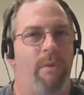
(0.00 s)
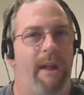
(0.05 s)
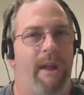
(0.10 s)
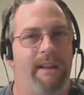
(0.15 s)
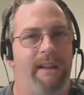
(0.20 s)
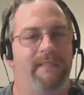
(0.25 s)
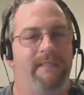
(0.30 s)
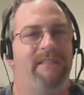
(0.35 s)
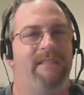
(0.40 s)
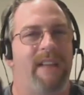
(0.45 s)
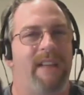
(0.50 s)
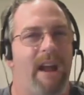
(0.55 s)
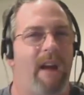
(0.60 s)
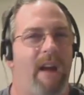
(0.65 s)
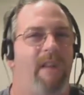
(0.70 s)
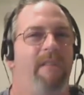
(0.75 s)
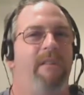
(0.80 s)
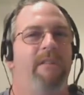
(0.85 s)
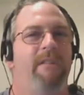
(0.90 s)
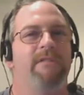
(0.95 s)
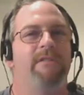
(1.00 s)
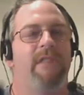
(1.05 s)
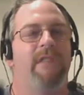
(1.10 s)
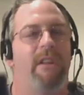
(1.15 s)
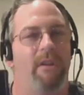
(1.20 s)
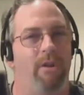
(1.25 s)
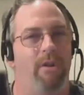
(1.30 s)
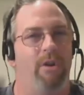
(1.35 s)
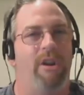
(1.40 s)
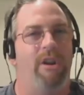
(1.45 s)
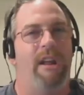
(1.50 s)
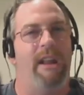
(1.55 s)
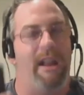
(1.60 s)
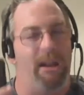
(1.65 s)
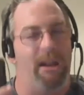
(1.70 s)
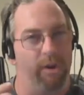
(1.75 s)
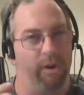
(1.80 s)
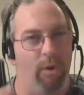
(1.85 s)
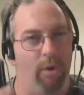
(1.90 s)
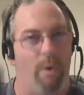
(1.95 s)
ways carriers can look
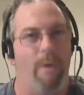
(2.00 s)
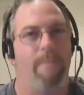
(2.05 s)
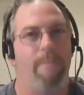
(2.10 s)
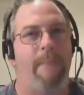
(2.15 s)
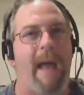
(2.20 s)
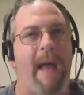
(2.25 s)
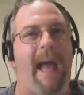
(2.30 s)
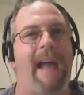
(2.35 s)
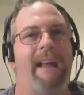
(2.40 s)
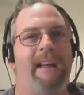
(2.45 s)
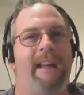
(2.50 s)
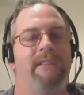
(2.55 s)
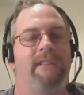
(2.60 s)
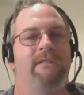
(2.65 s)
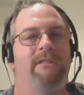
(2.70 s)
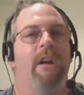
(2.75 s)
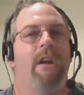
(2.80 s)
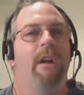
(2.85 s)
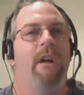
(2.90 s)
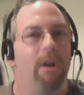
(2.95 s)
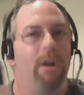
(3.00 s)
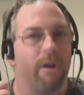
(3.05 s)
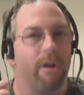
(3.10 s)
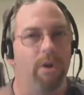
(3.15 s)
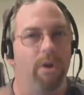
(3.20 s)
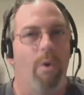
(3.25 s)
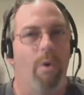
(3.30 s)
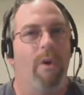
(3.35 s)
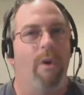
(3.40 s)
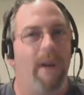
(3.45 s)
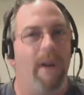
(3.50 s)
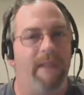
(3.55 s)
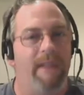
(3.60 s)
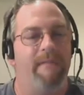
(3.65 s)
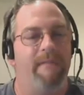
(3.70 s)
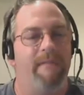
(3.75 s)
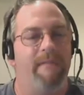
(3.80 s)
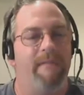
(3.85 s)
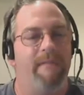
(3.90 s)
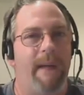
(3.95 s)
at your packets, your
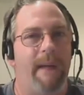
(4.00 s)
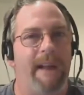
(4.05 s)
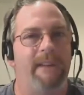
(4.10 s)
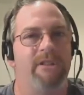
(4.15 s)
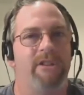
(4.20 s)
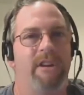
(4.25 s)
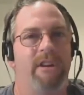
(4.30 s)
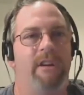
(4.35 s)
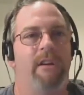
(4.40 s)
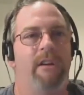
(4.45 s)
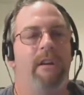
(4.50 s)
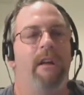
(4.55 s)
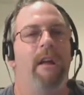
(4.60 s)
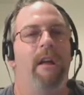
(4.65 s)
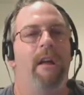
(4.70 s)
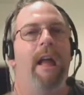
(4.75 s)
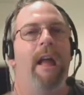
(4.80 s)
information,